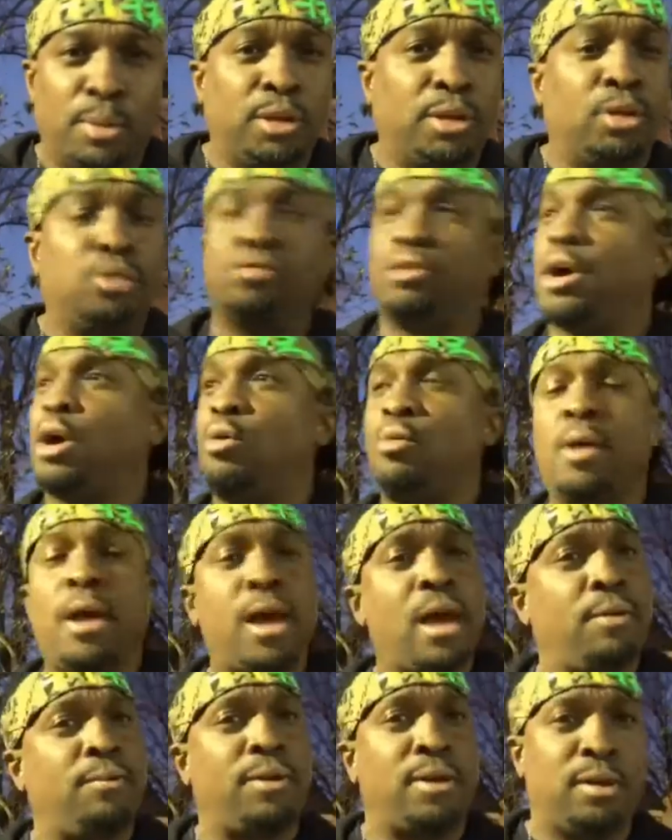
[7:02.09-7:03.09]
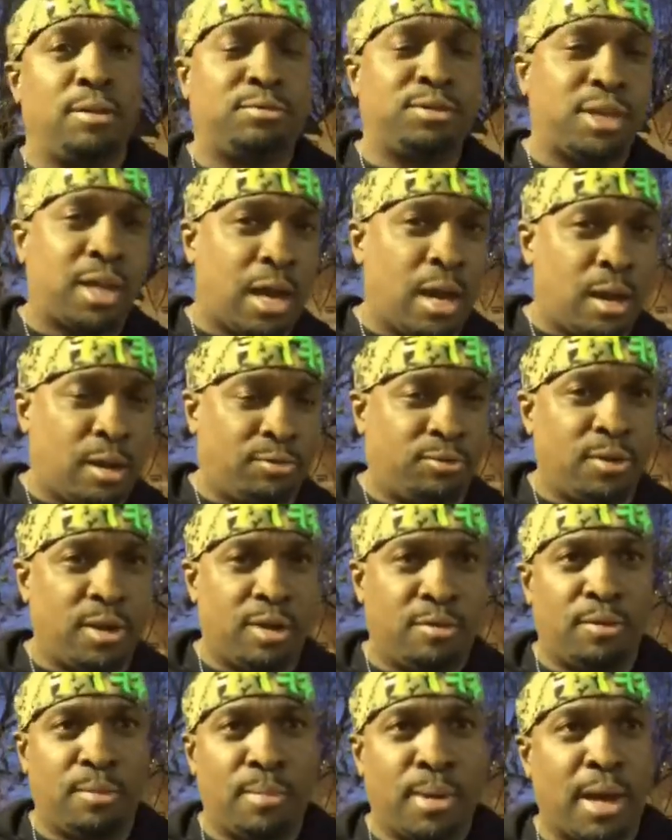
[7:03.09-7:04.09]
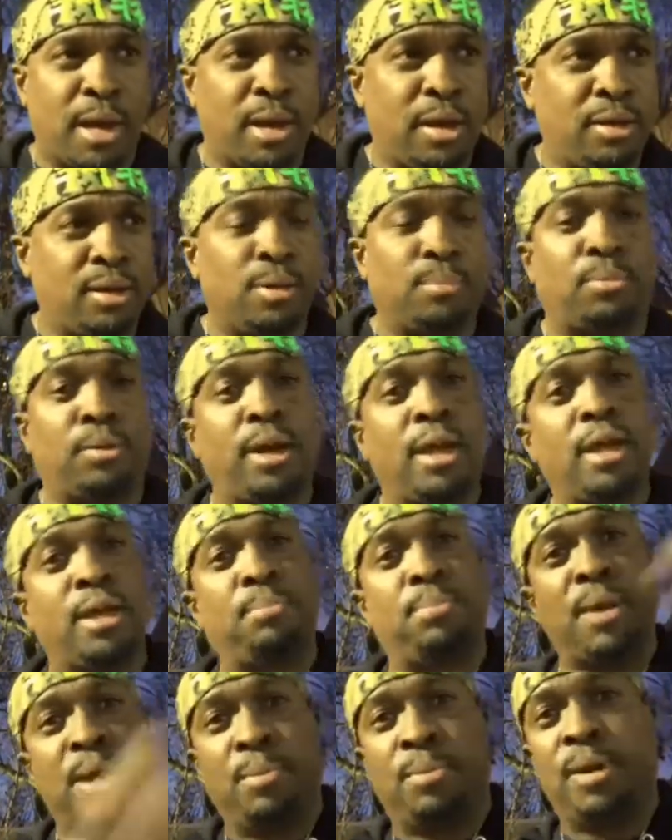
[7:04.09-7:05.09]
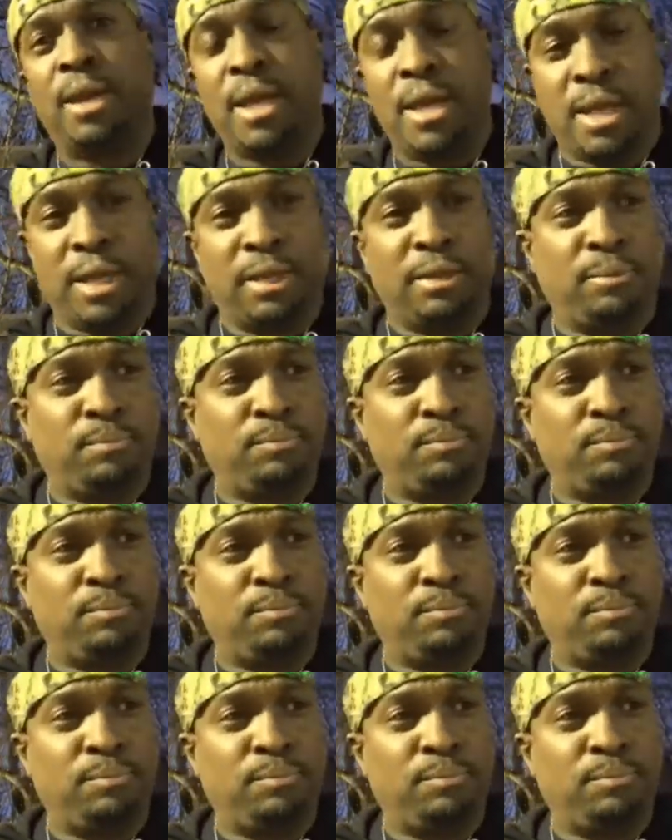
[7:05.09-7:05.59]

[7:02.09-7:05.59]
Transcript: You don't have enough jobs for everybody. You're bringing people in.